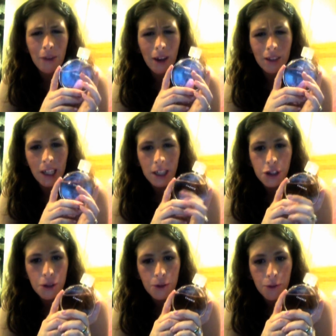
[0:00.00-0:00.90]
around like
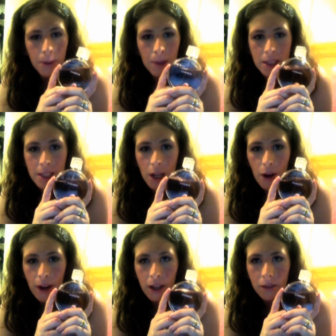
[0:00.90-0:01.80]
2-3 months ago.